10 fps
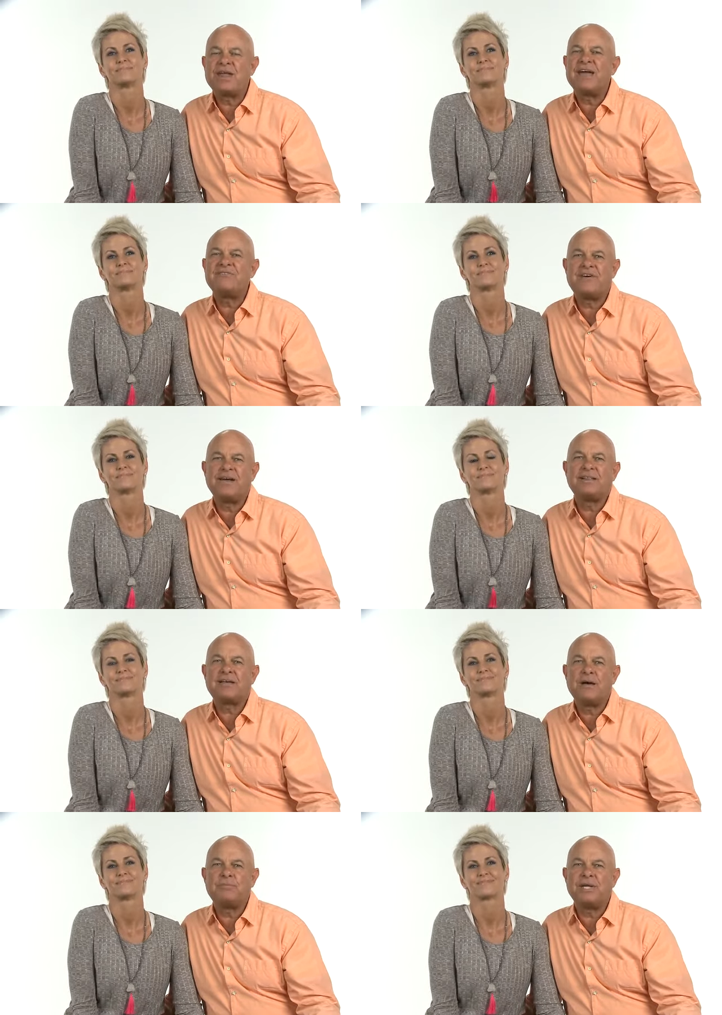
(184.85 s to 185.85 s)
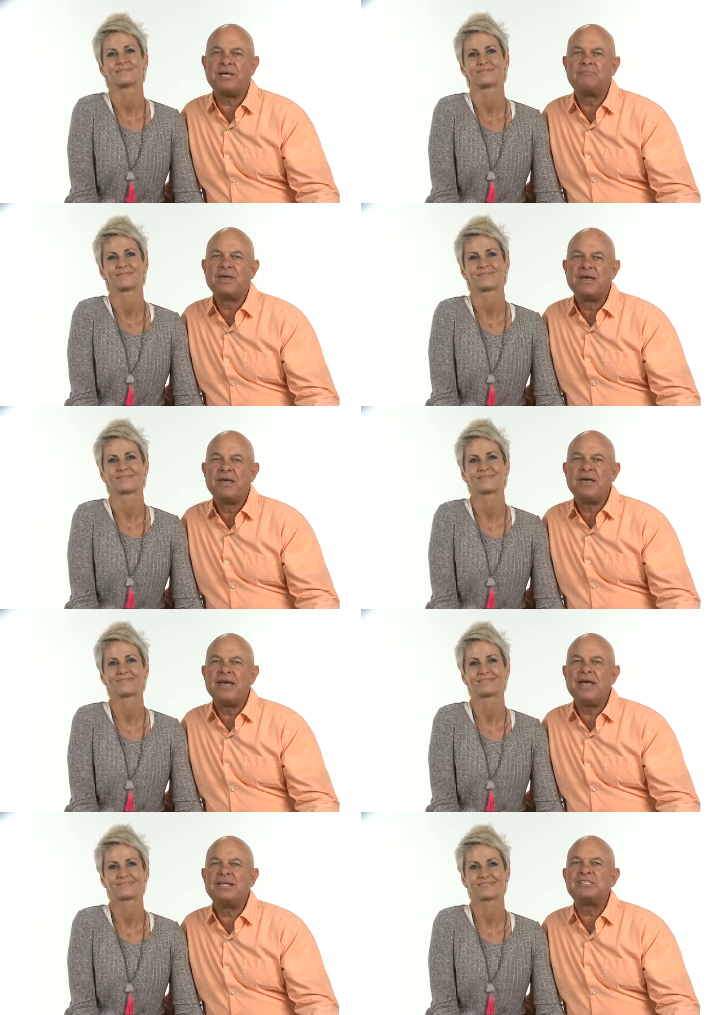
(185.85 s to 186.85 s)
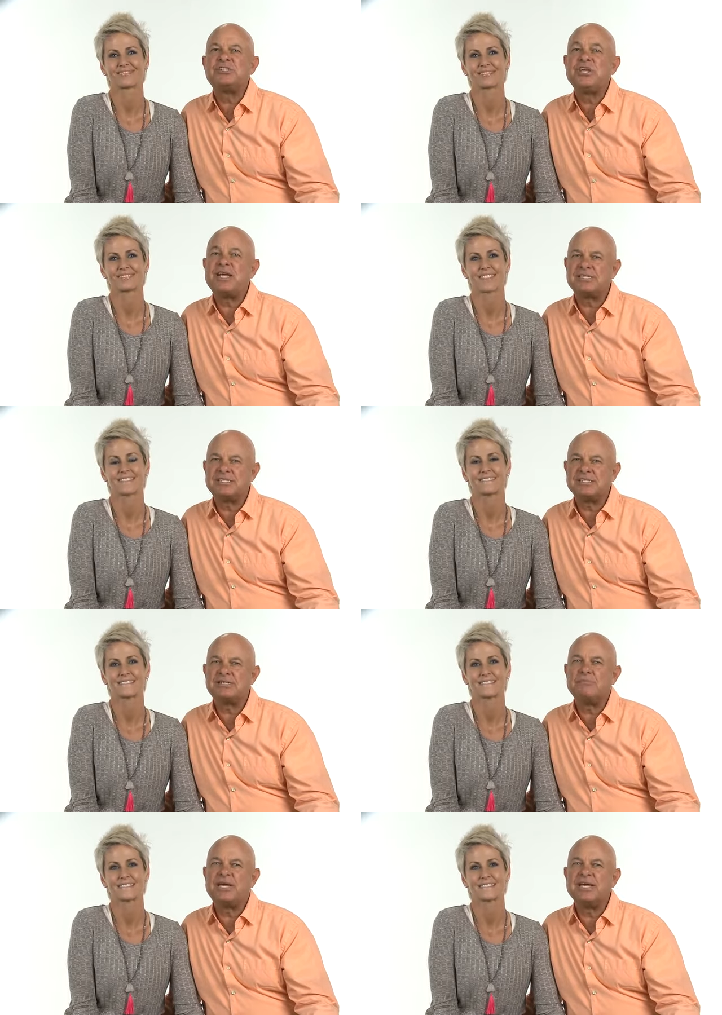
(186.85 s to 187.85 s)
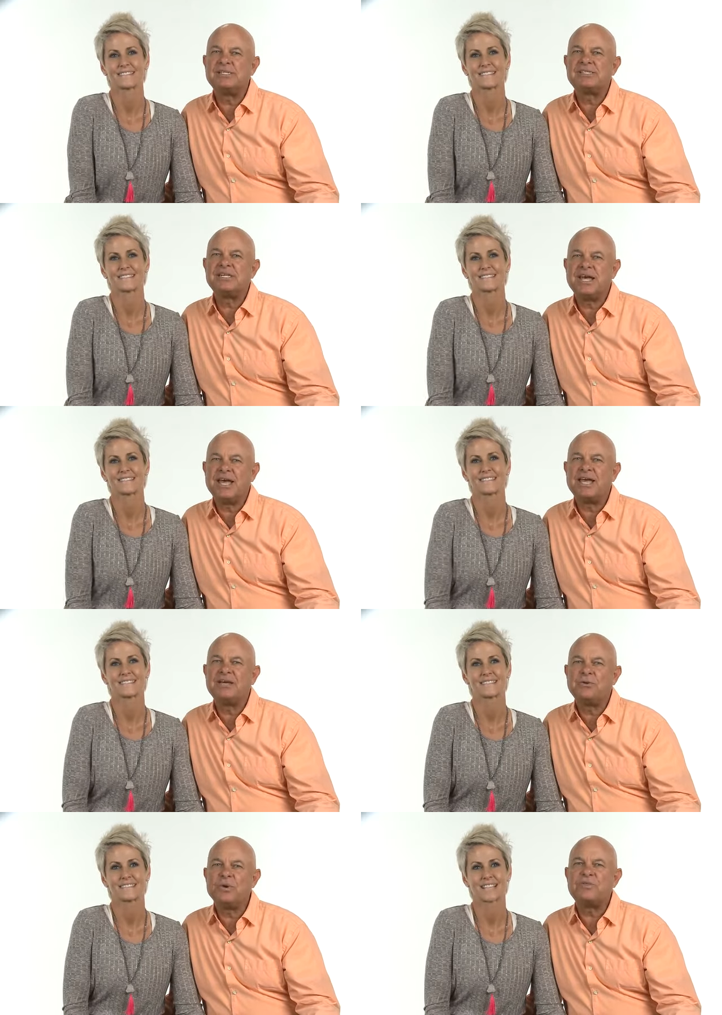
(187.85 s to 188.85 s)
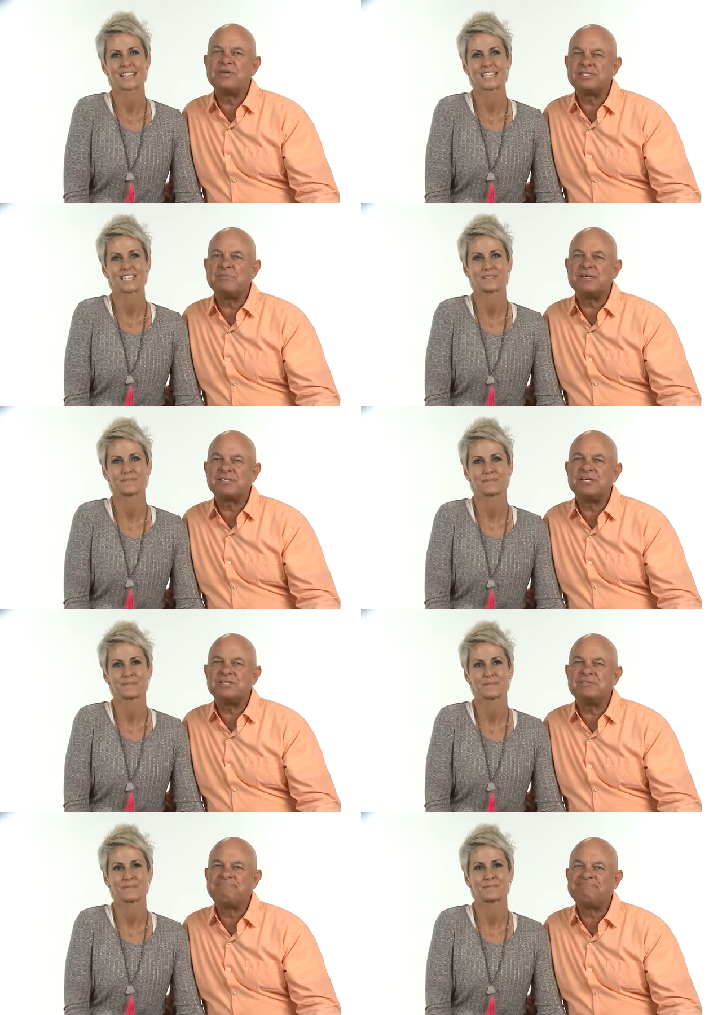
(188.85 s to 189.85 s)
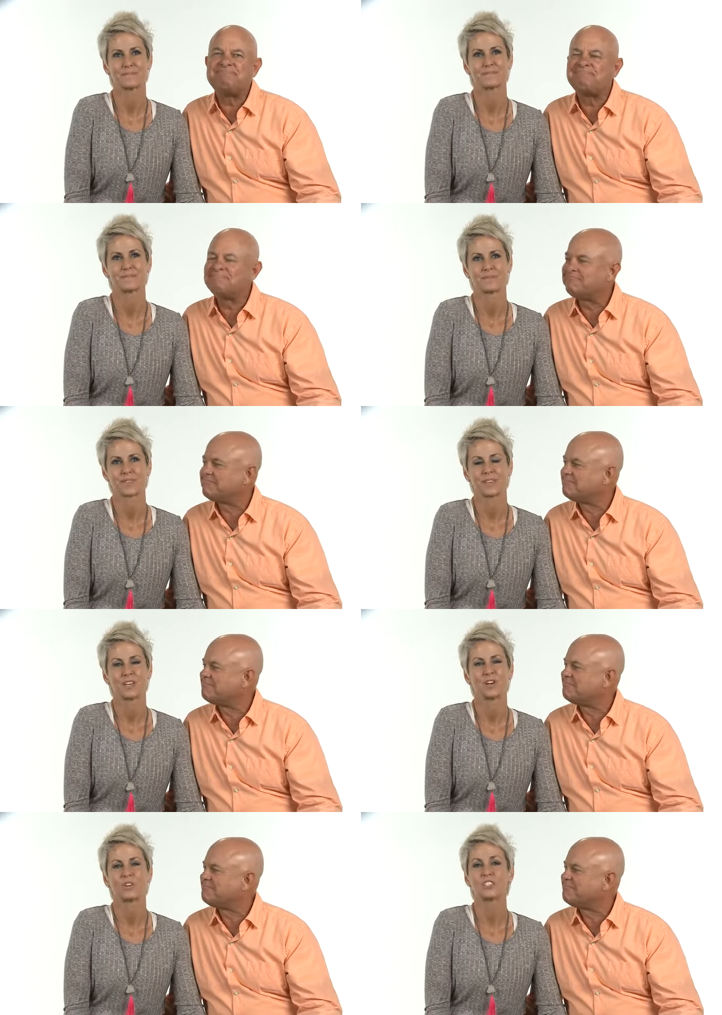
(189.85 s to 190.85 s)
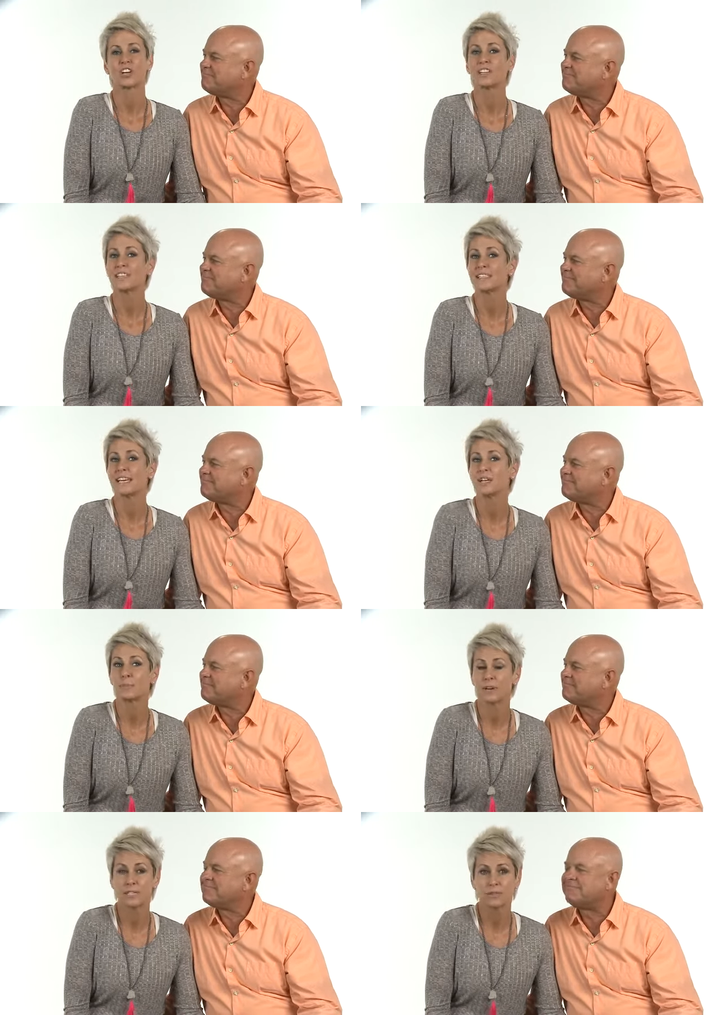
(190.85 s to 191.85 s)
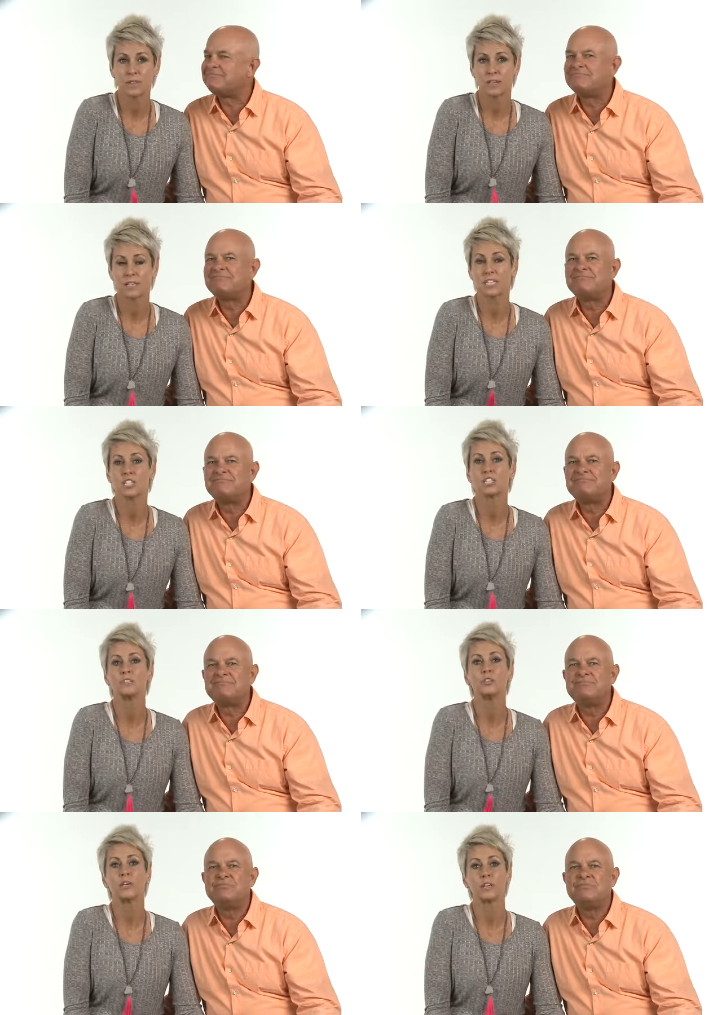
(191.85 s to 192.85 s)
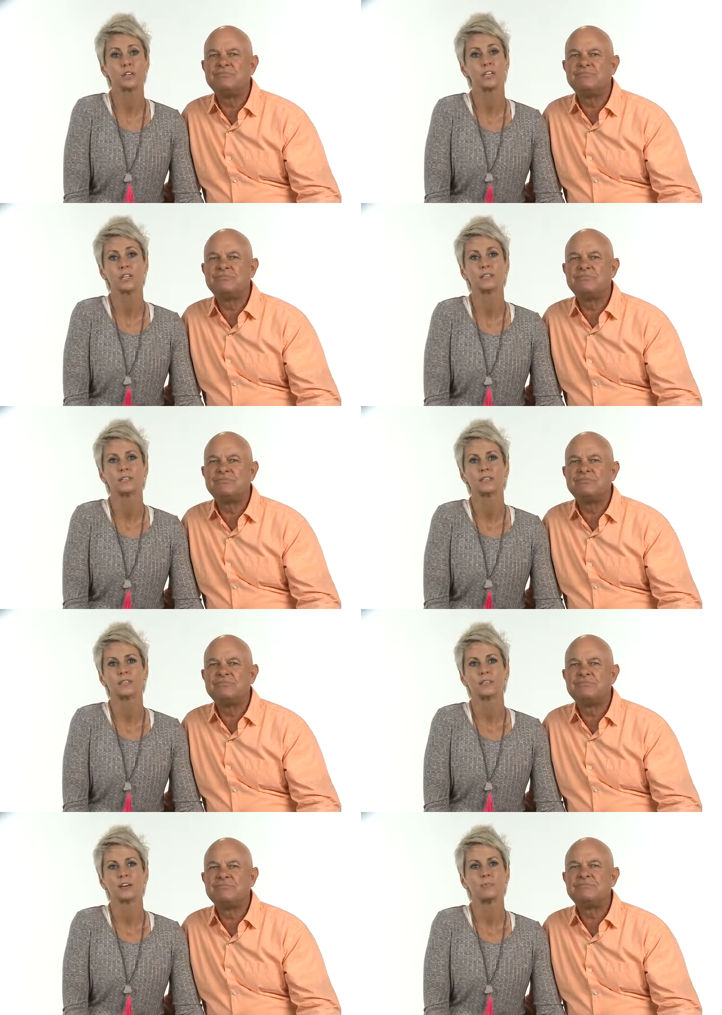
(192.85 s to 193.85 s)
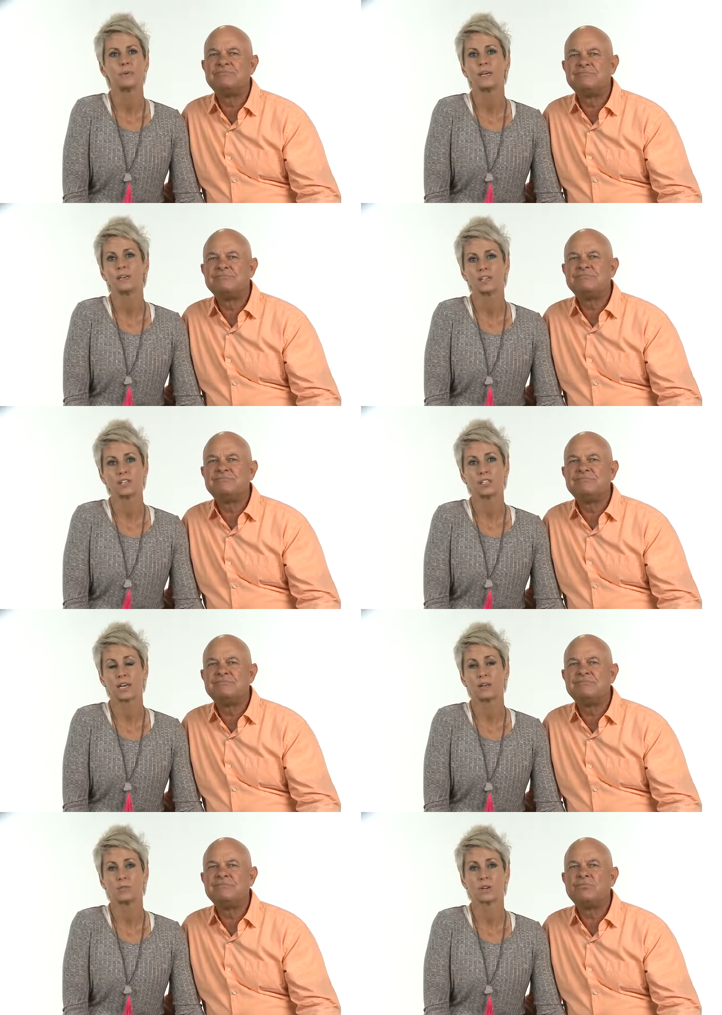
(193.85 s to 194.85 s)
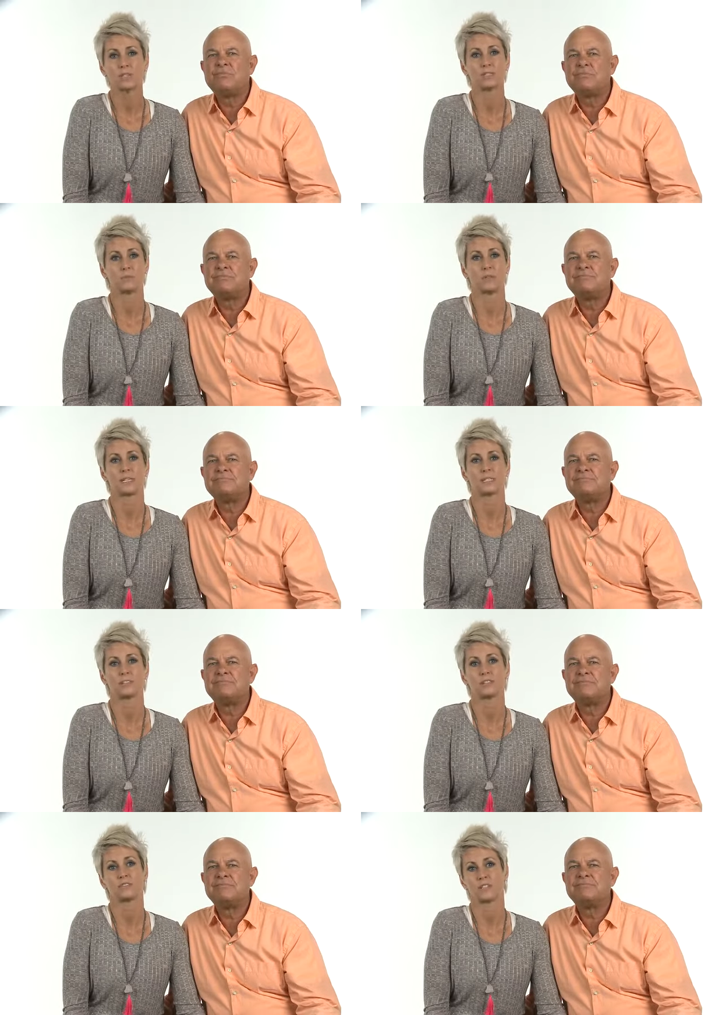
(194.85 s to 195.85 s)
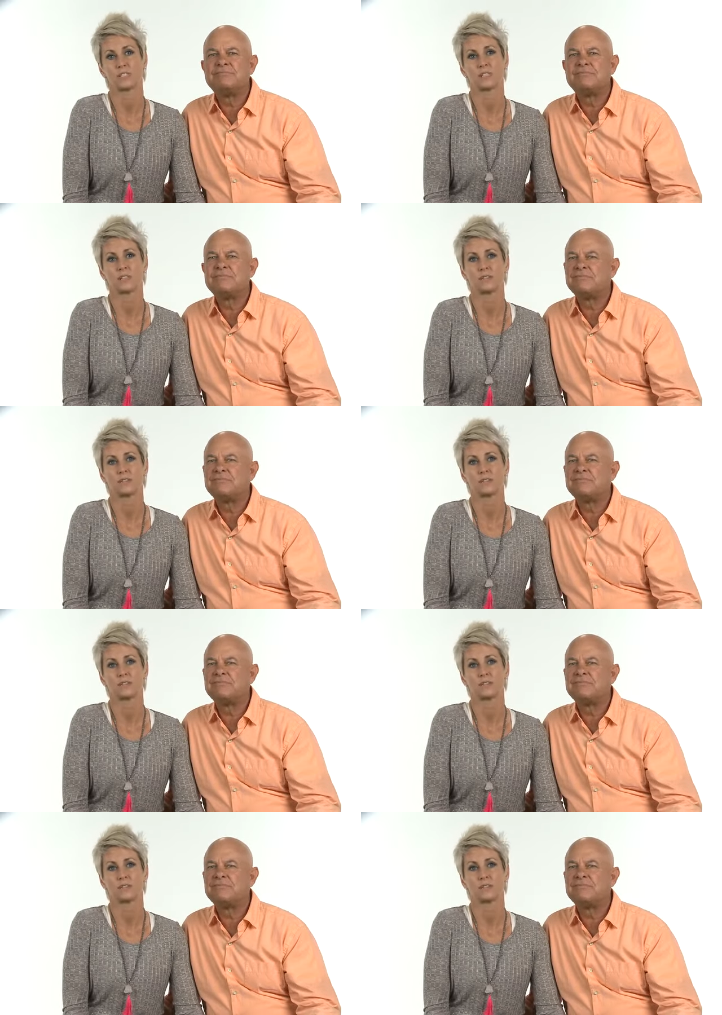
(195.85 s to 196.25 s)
Speaker 1: and final company. And its genesis begins today with this message.
Speaker 2: We're starting this enterprise with the intention of doing good, of being good and wanting to bless others physically,